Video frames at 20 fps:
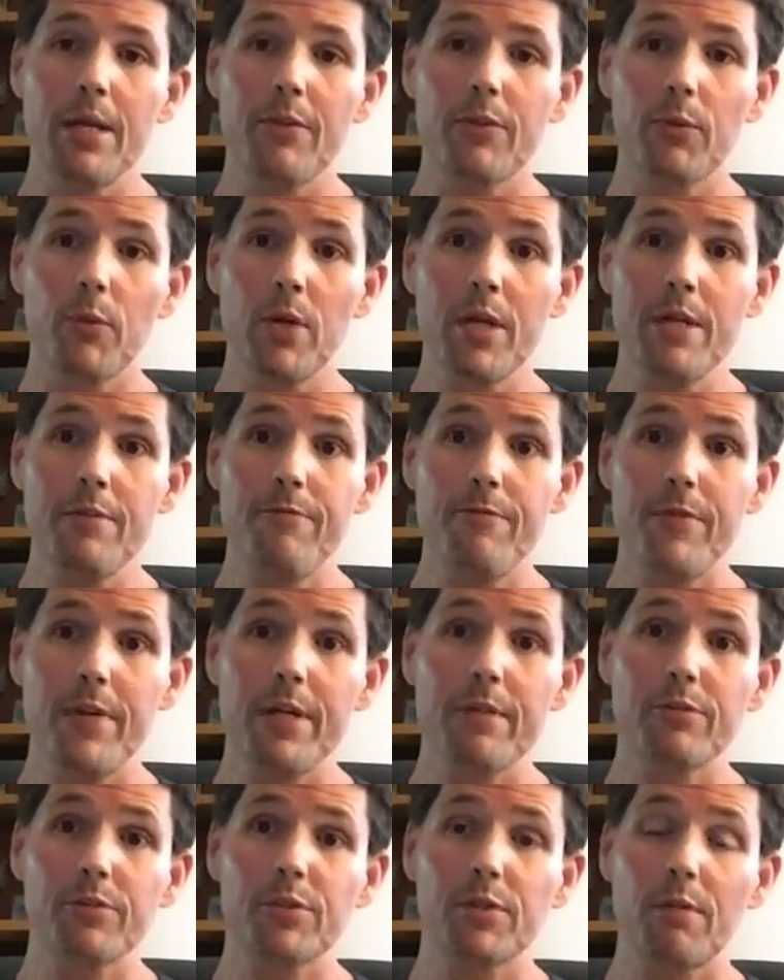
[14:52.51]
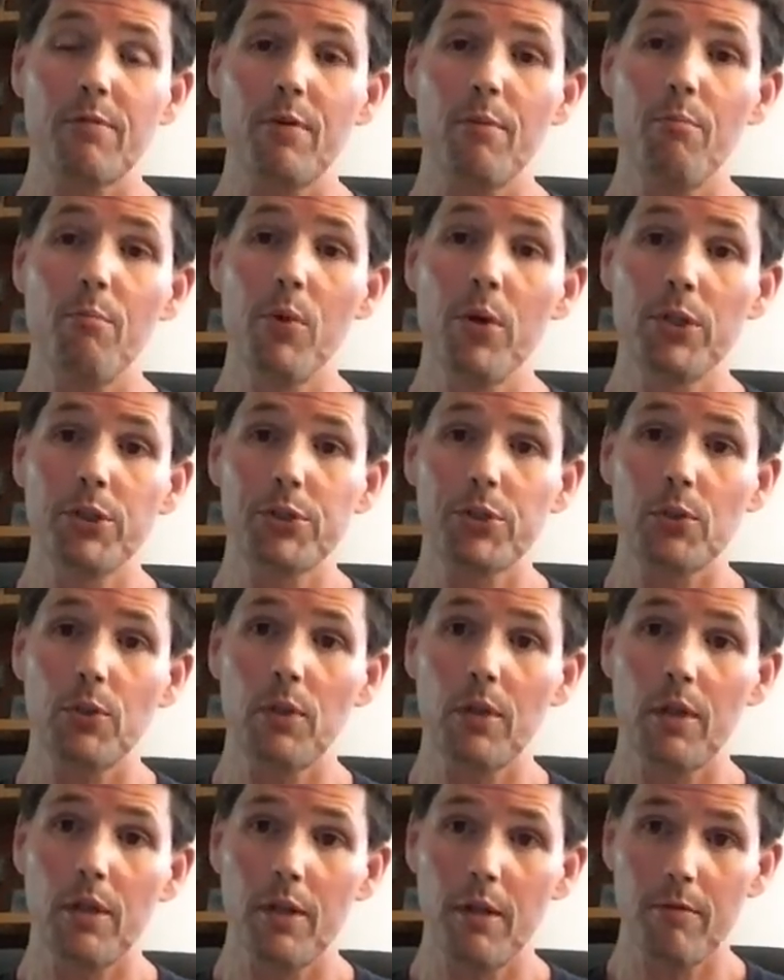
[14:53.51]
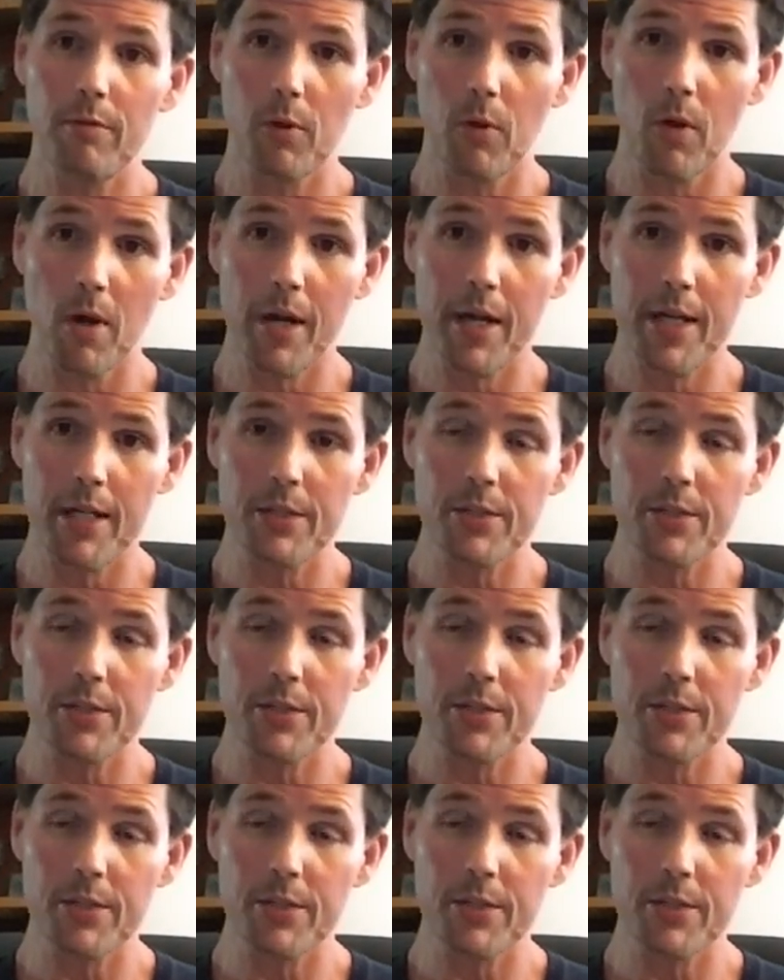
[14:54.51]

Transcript: 3/5 of a bushel of grain.